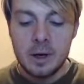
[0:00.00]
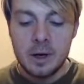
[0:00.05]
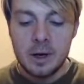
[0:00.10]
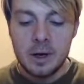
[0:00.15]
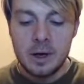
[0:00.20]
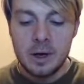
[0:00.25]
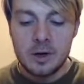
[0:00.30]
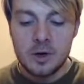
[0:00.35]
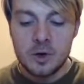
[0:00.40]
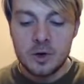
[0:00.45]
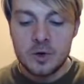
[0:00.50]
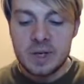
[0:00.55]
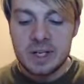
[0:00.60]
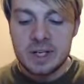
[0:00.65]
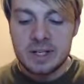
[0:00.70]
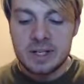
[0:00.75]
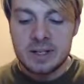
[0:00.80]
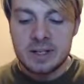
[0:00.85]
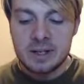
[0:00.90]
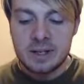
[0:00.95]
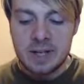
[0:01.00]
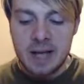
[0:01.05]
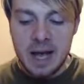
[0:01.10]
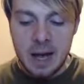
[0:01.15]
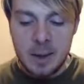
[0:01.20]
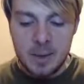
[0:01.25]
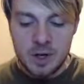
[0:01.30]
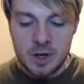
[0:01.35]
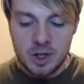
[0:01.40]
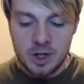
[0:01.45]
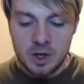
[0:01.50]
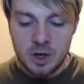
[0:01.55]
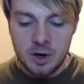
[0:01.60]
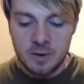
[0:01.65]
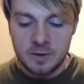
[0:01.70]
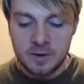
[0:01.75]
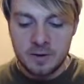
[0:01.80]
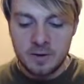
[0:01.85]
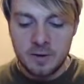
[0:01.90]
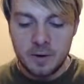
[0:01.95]
Increased the damage
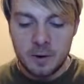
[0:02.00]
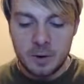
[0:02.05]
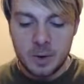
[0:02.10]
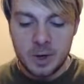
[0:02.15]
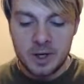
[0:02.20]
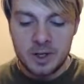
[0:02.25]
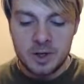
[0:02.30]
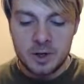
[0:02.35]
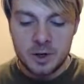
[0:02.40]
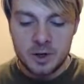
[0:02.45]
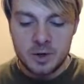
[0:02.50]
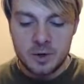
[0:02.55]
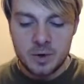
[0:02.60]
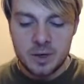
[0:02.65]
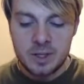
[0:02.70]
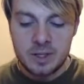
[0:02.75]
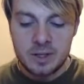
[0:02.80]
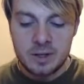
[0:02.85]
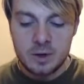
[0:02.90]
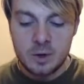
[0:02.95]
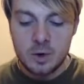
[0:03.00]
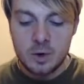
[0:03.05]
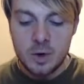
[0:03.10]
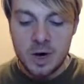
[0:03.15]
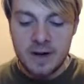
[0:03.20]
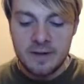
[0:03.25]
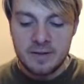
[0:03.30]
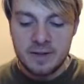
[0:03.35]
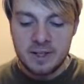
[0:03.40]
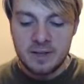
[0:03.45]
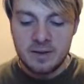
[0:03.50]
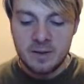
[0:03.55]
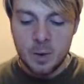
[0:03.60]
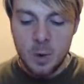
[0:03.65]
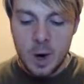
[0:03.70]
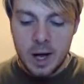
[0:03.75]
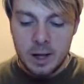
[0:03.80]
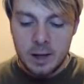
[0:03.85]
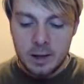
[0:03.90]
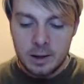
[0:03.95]
of the following sorceries: Gravity
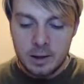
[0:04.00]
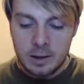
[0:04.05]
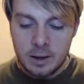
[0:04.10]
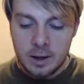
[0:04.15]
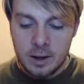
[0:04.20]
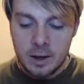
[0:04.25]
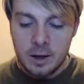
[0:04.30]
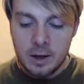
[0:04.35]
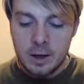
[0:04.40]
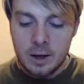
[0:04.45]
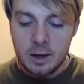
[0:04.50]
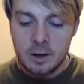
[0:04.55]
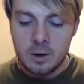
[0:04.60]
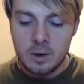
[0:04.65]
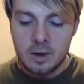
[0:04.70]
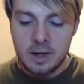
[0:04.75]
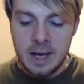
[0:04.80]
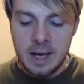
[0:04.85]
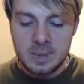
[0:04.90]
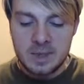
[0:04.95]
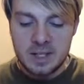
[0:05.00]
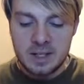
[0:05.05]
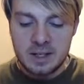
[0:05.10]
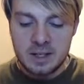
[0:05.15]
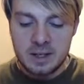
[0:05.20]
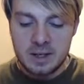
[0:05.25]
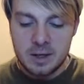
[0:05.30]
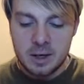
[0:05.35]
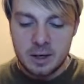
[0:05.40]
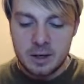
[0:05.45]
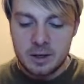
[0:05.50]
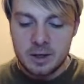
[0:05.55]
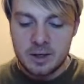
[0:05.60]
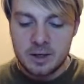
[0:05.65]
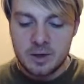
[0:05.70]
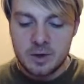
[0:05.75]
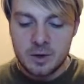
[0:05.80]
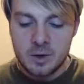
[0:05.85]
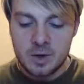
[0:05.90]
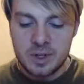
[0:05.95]
Well, Collapsing Stars,
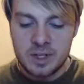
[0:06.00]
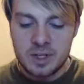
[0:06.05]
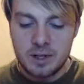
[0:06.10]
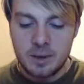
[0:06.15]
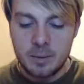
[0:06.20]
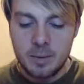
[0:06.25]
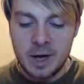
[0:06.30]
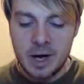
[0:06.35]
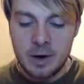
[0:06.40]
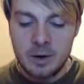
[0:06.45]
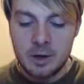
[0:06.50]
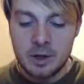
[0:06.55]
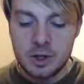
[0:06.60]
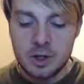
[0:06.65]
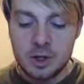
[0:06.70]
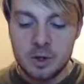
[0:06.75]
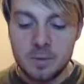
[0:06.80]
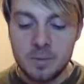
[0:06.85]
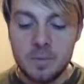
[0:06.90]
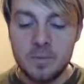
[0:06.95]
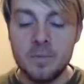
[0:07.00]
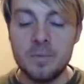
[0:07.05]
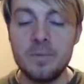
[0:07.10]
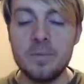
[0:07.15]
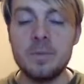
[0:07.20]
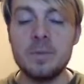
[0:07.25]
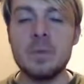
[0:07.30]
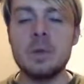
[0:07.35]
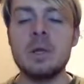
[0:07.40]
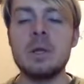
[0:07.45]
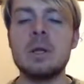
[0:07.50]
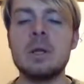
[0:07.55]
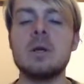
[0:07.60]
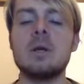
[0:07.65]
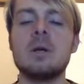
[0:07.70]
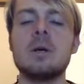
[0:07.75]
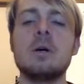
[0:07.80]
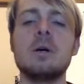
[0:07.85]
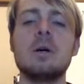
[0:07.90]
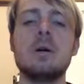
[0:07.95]
Crystal Barrage.
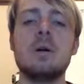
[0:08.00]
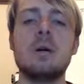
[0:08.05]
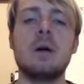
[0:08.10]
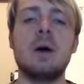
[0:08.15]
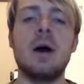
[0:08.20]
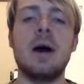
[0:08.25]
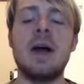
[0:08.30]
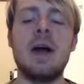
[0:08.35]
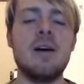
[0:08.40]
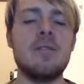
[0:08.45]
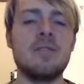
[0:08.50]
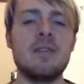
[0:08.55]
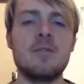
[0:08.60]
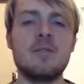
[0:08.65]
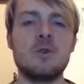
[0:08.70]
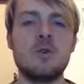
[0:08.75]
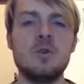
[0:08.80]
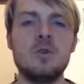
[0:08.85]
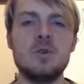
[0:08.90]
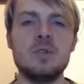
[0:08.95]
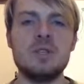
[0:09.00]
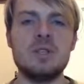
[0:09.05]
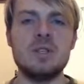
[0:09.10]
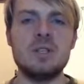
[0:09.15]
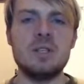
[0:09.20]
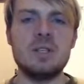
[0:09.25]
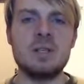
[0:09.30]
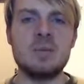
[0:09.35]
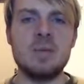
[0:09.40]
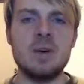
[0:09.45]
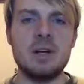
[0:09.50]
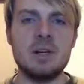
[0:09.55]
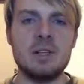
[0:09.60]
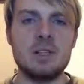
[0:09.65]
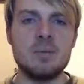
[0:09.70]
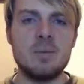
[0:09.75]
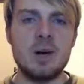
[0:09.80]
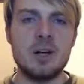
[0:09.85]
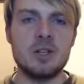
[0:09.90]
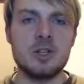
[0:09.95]
I have never used these
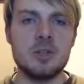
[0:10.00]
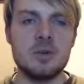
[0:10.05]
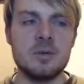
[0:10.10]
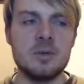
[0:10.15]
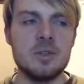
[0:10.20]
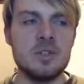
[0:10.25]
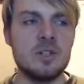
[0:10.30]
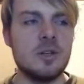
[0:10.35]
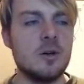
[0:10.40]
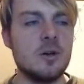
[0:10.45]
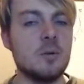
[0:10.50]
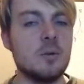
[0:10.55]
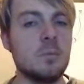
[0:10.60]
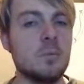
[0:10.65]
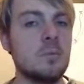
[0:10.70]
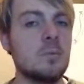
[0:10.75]
spells much, so